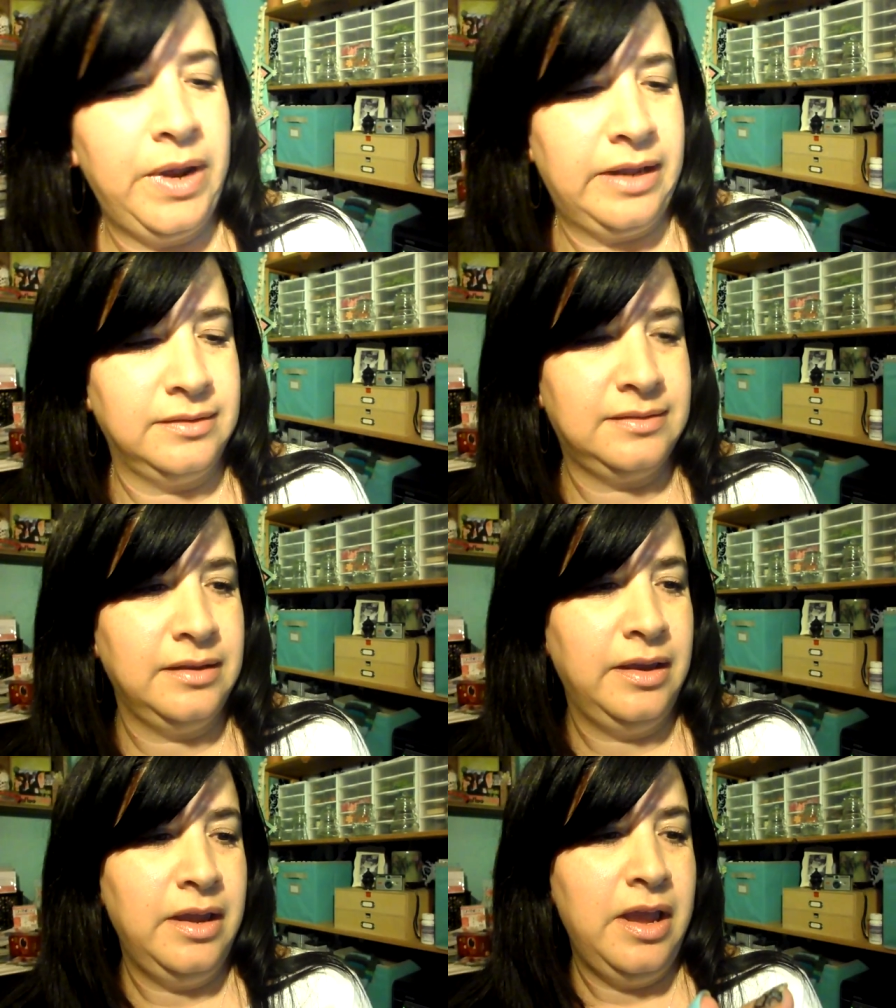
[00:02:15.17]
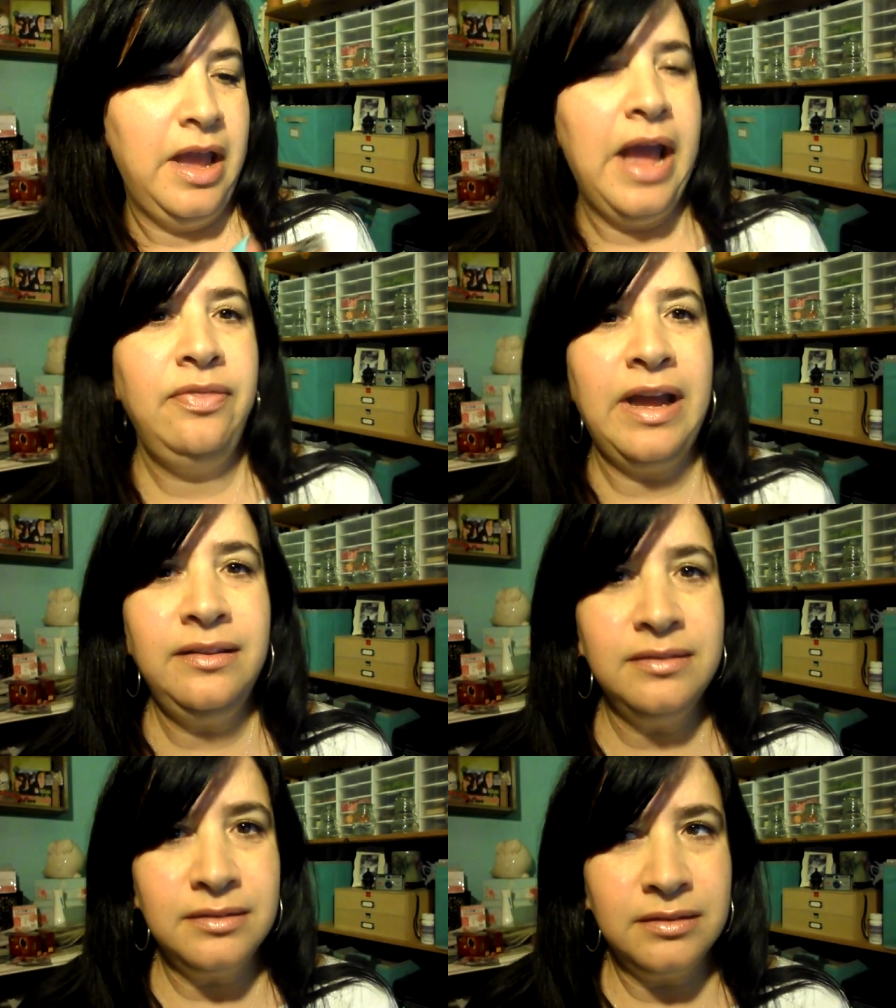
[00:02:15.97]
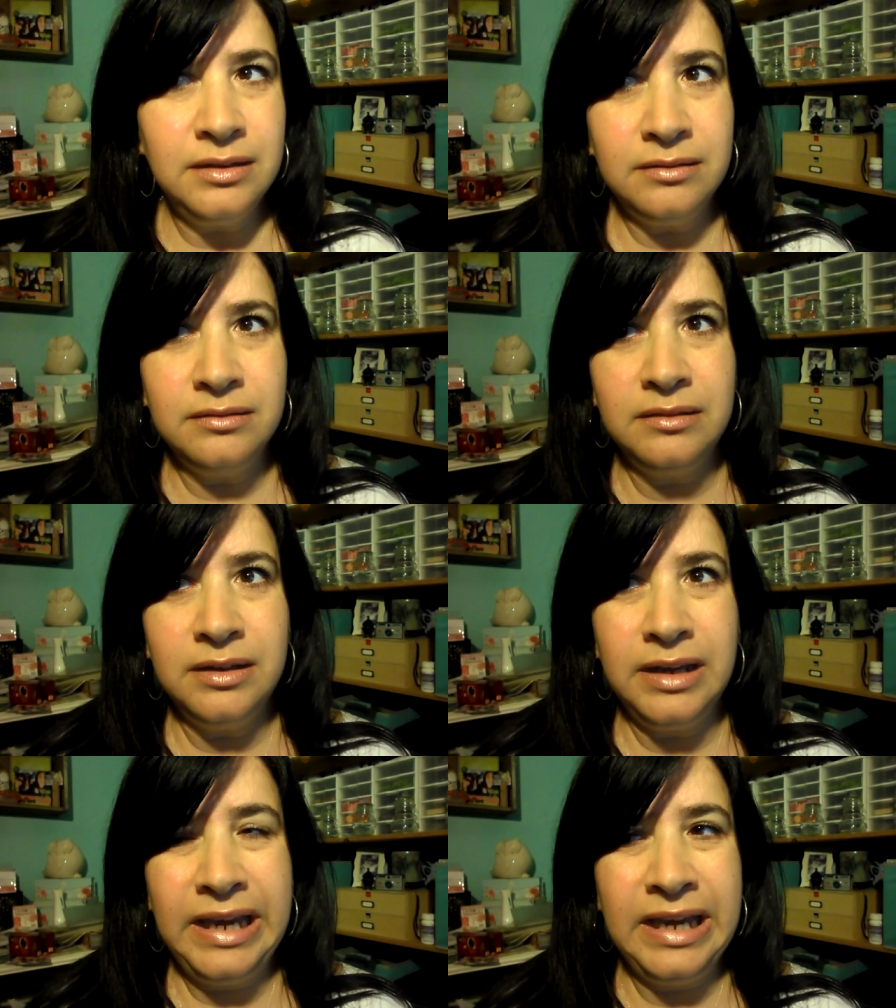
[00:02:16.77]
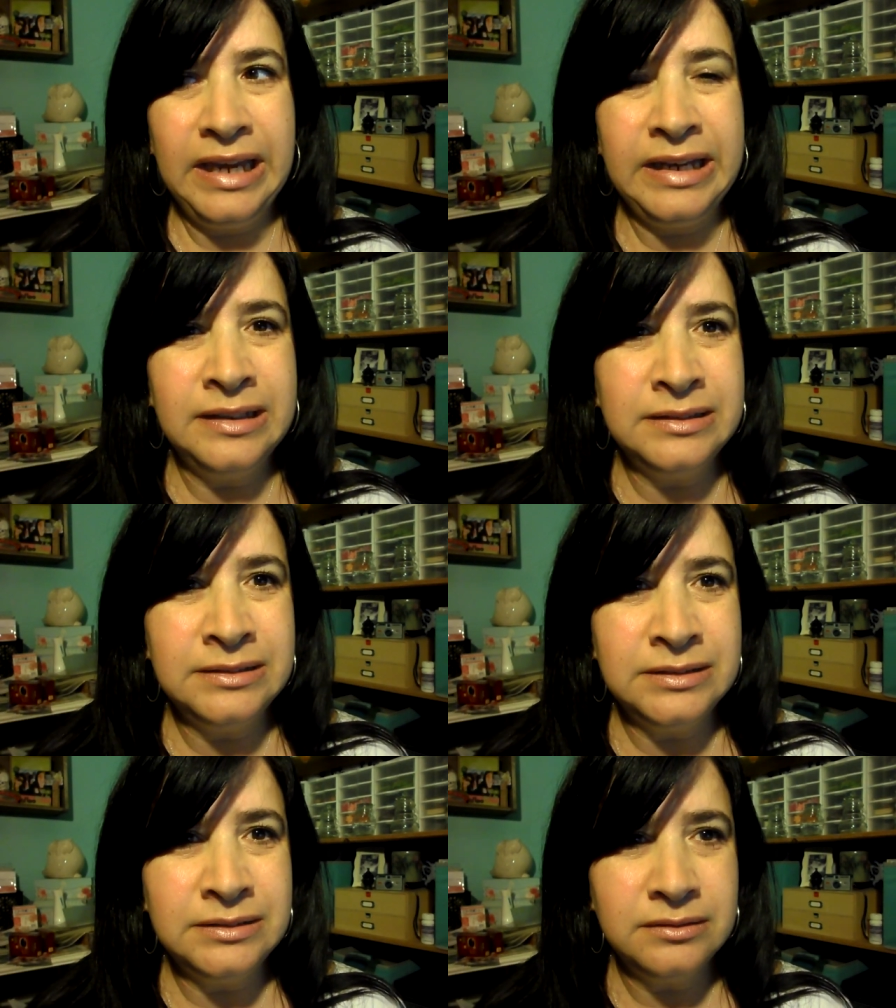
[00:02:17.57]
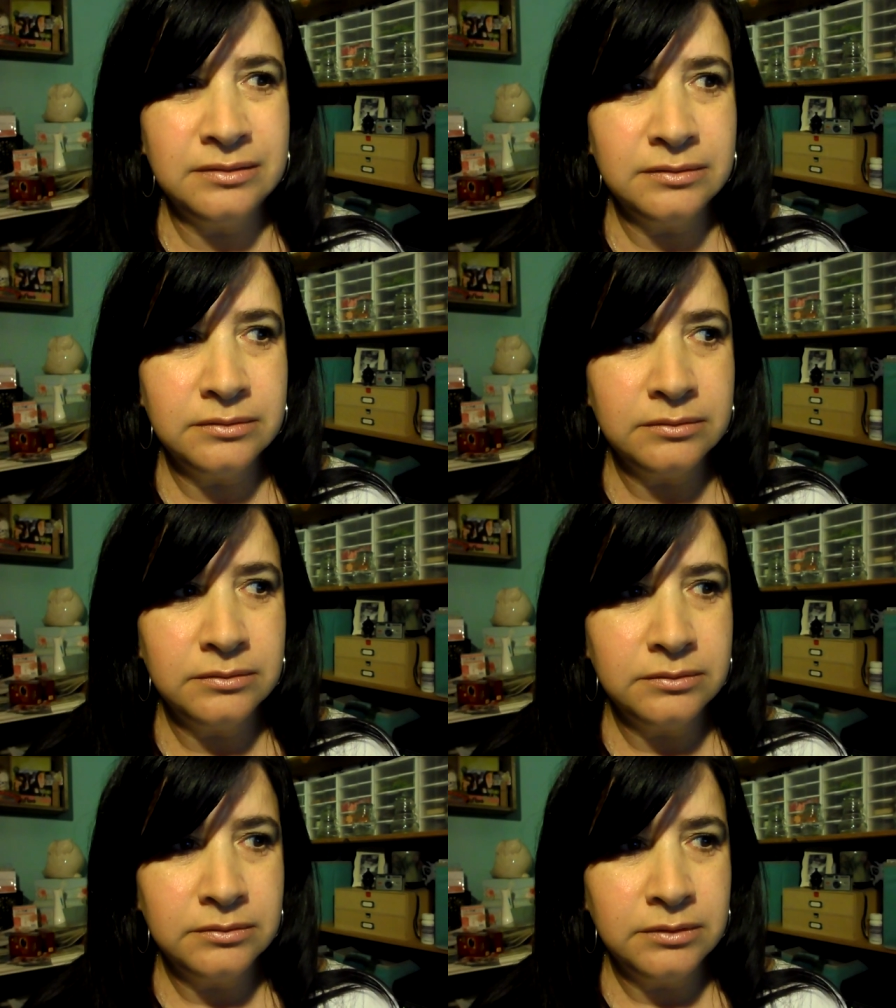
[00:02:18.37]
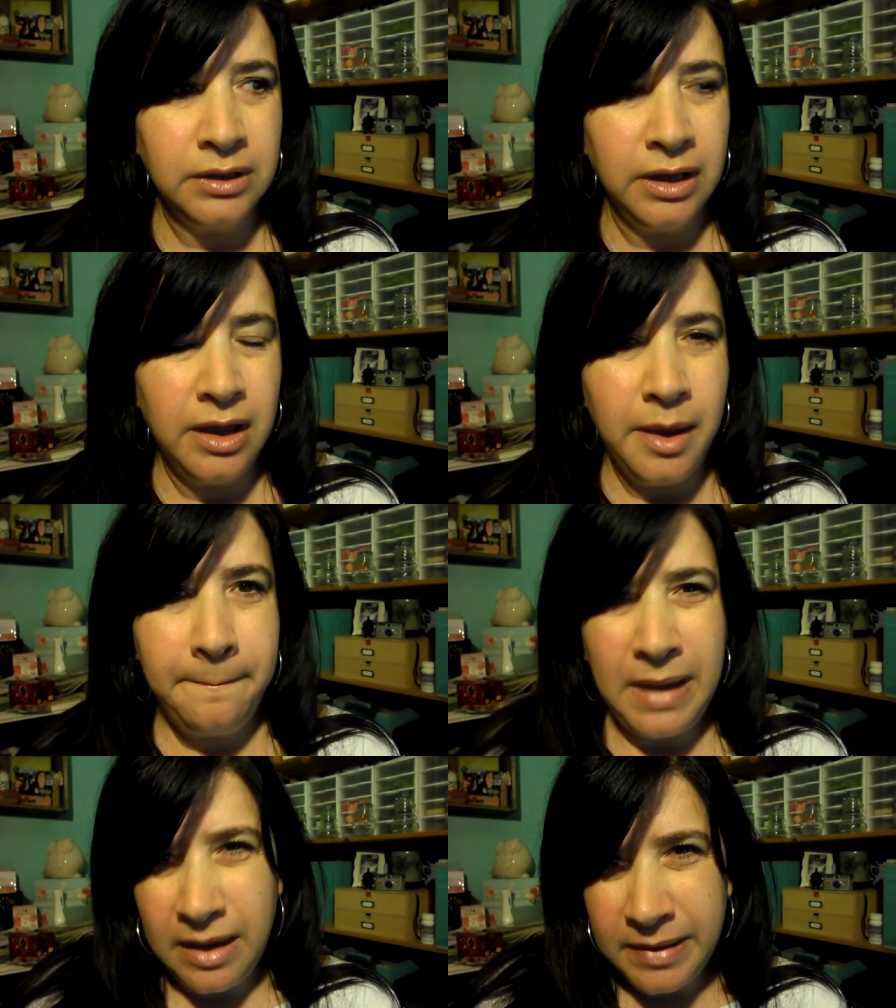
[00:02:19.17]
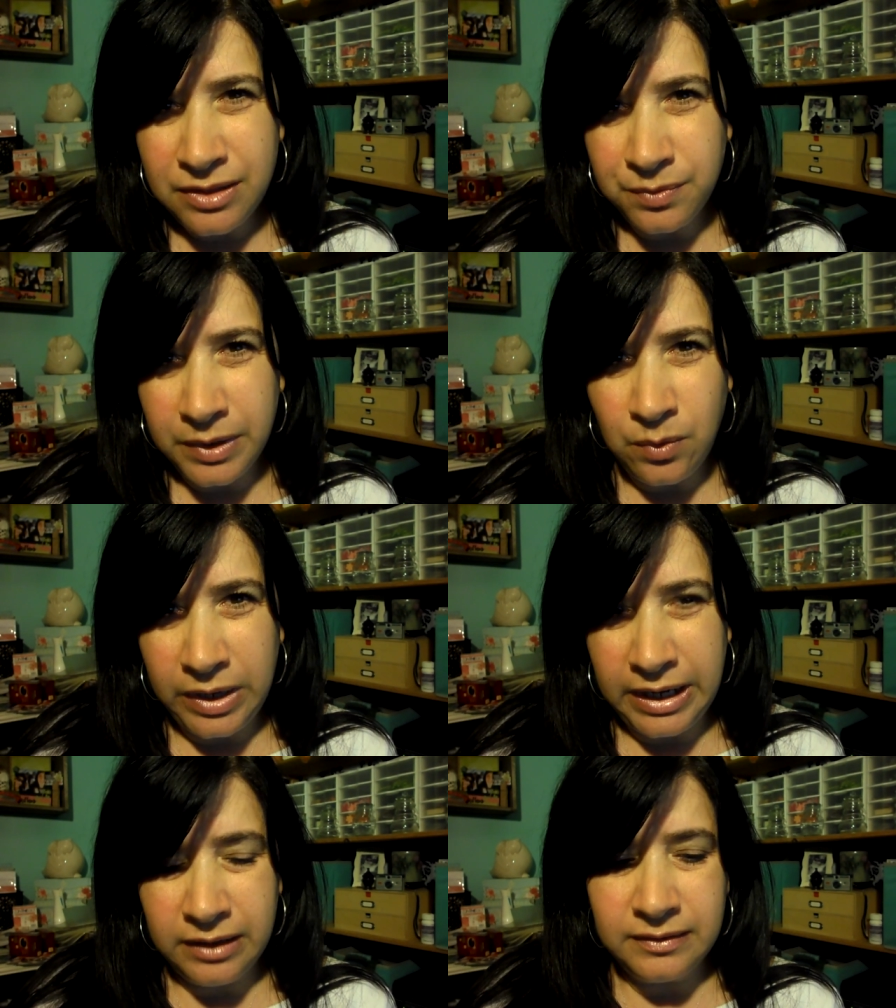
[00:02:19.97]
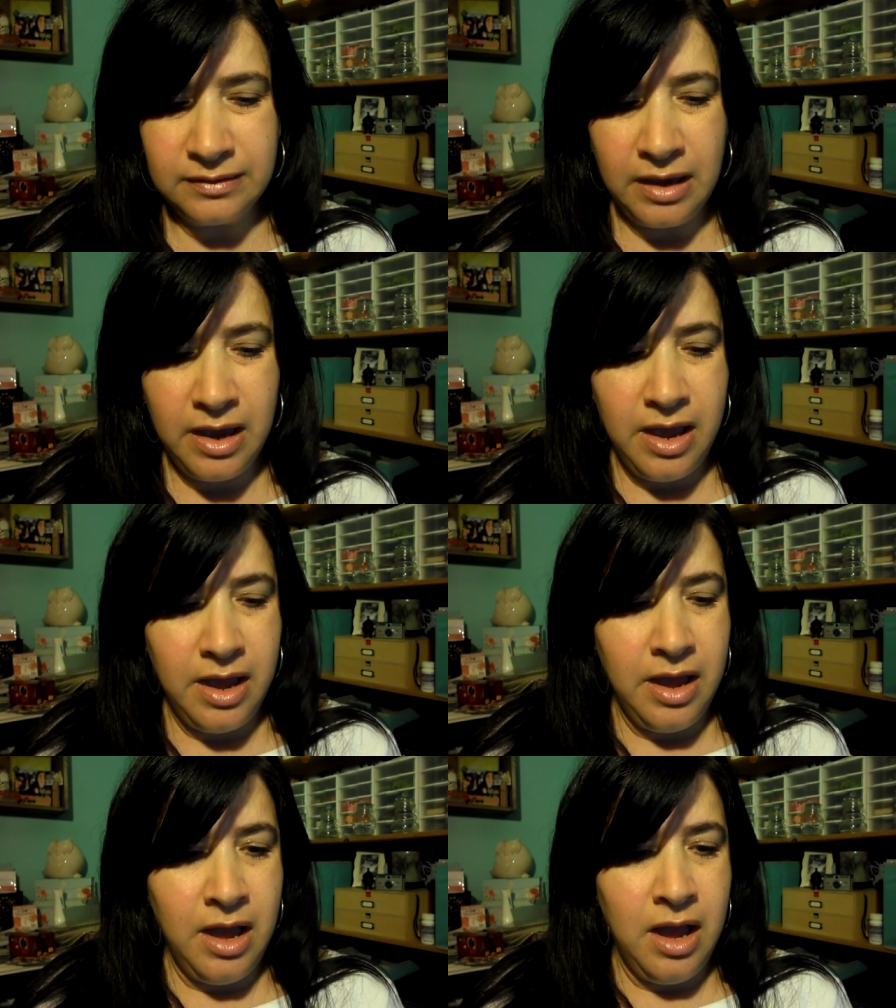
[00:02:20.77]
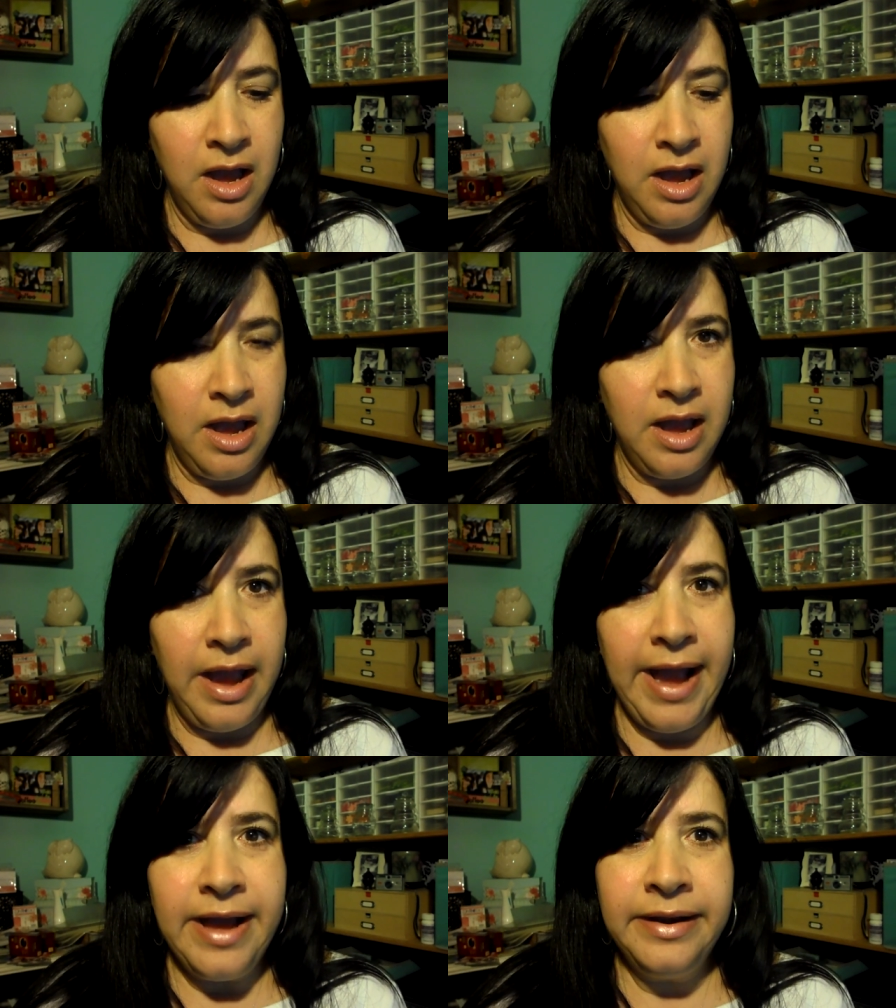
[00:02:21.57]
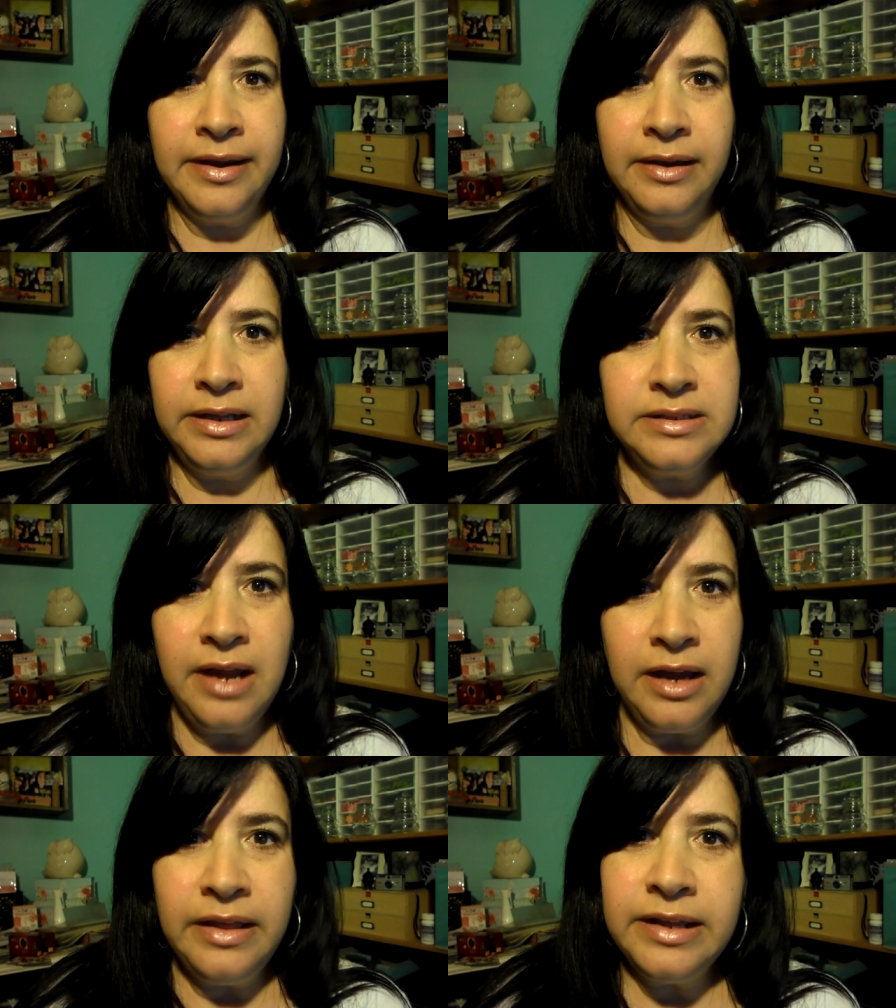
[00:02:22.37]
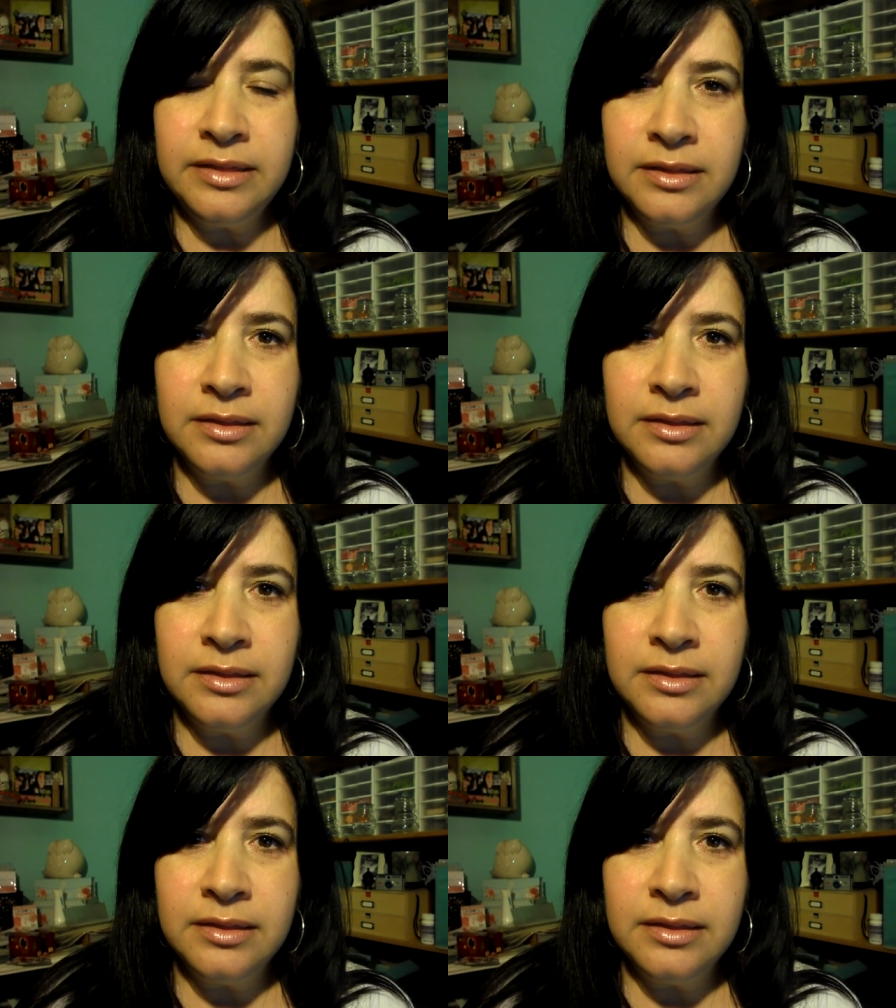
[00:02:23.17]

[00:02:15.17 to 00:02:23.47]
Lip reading: points. And that's in maybe 3 weeks. And it's not like